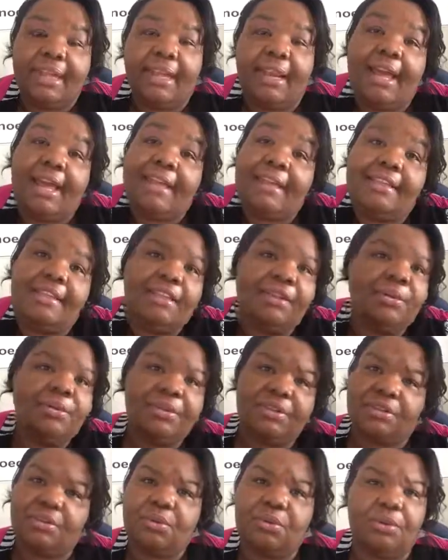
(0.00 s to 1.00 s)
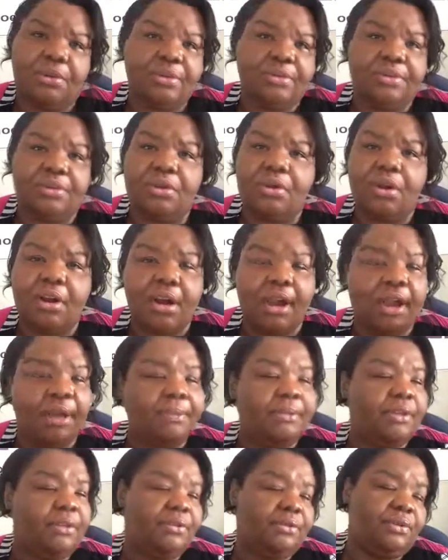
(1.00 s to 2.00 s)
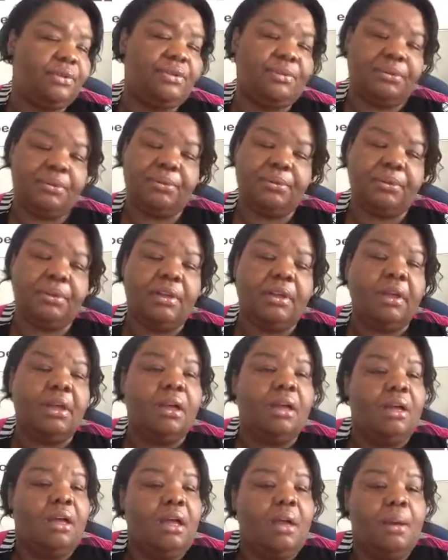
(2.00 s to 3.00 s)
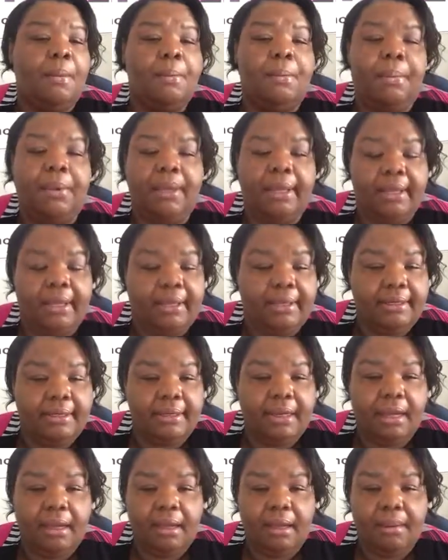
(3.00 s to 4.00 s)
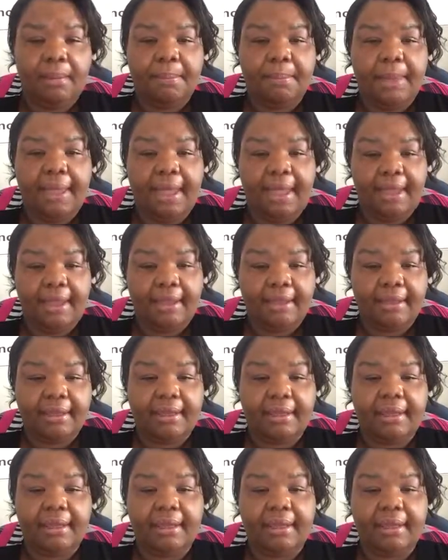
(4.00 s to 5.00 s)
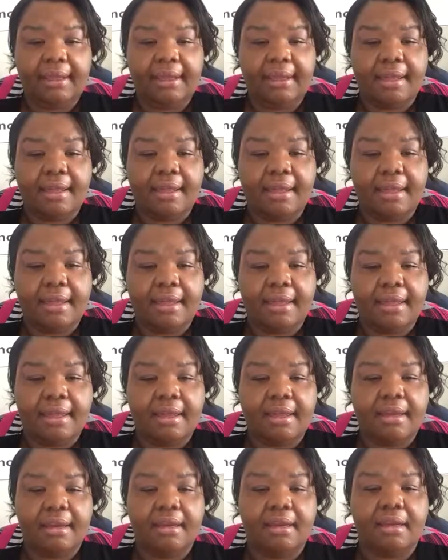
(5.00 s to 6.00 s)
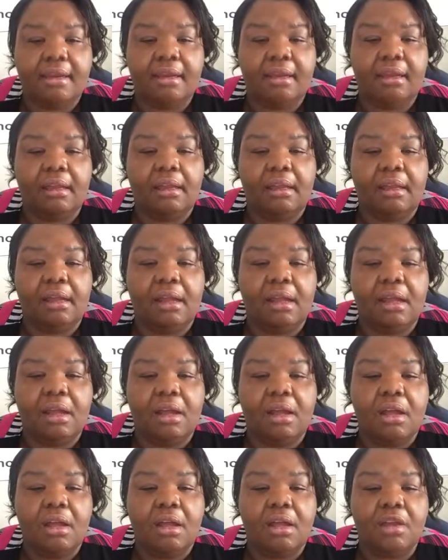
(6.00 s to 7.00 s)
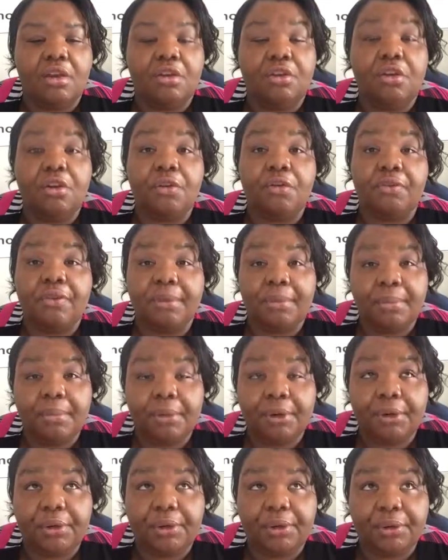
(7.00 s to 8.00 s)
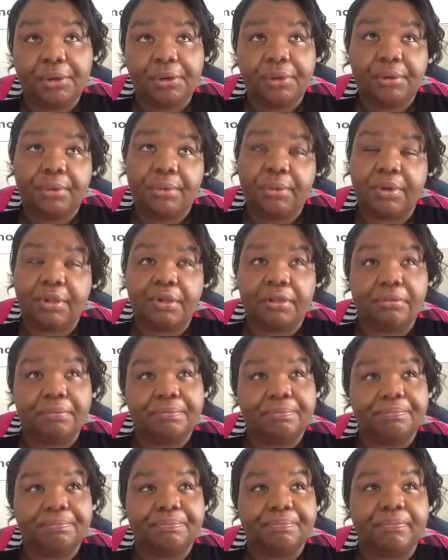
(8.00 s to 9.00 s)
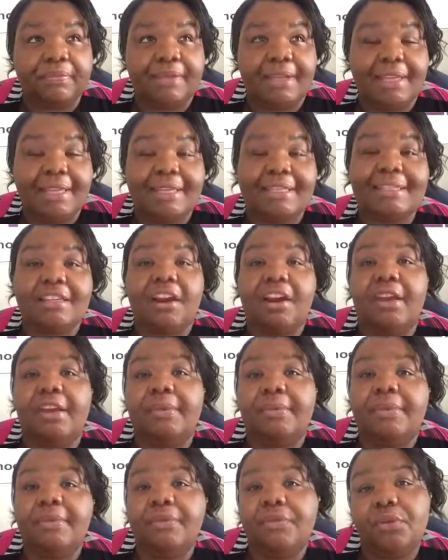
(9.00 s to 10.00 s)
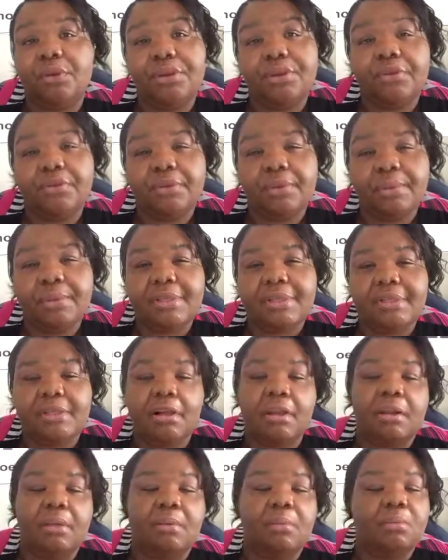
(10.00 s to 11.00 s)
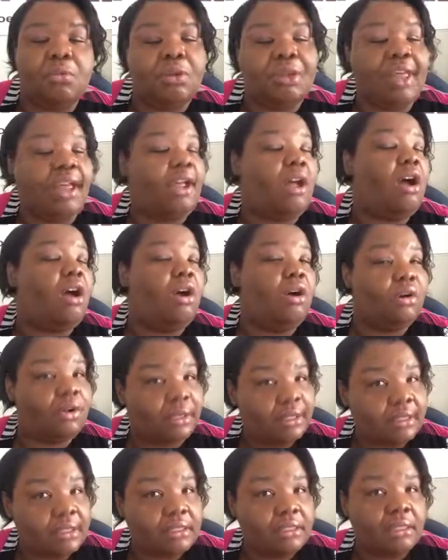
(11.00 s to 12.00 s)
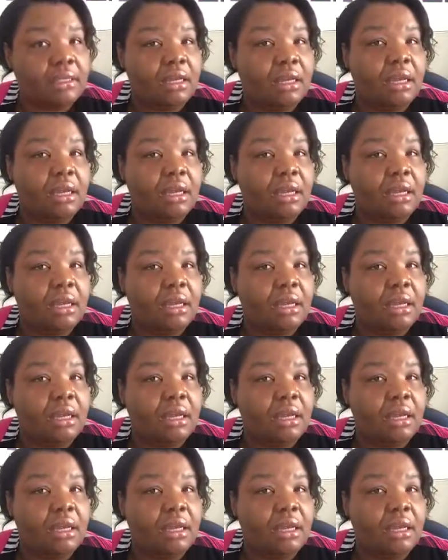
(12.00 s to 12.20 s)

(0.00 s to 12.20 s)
And I can deal with sore. Sore, I'm used to. But back in November, well, it started before November. It started more like August.